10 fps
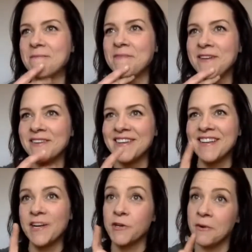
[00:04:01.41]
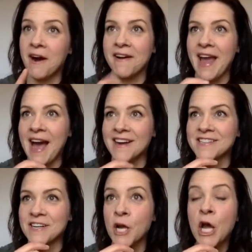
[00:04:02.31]
you are an
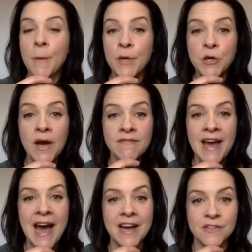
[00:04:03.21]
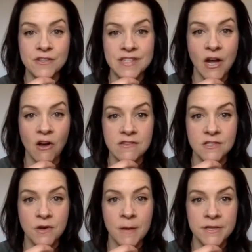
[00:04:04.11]
actor, but you have actors that
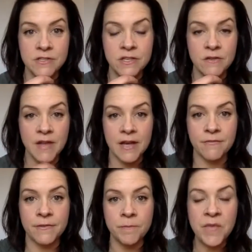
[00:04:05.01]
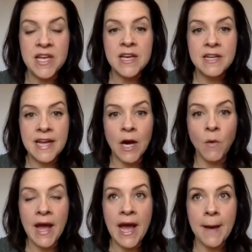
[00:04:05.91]
also come into your life. Now,
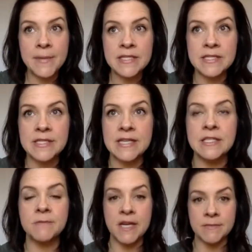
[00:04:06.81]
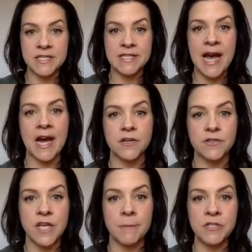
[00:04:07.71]
what happens is that sometimes these actors
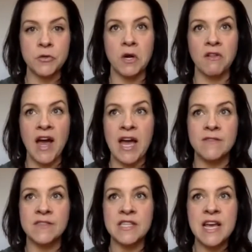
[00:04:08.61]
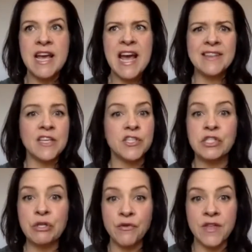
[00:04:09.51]
come into our lives and they
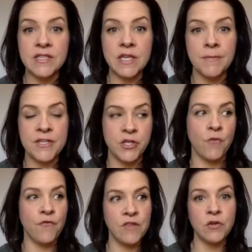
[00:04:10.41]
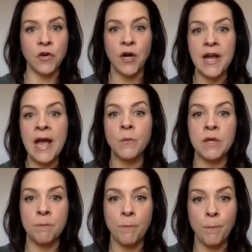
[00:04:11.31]
stir things up that don't feel good, and
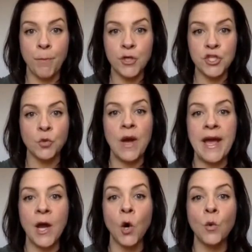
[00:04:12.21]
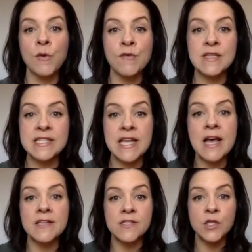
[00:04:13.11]
we push away or we
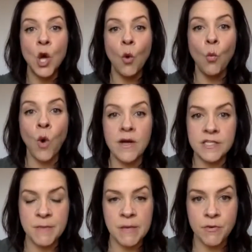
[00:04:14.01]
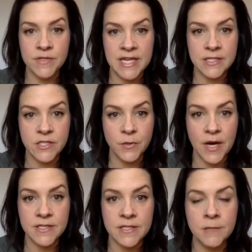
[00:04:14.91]
resist what is being presented to
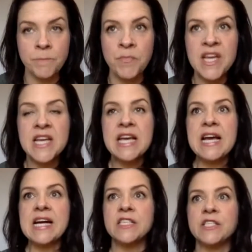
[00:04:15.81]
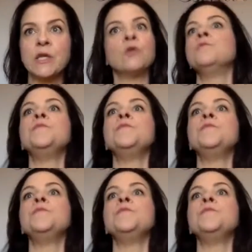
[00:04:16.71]
us. And so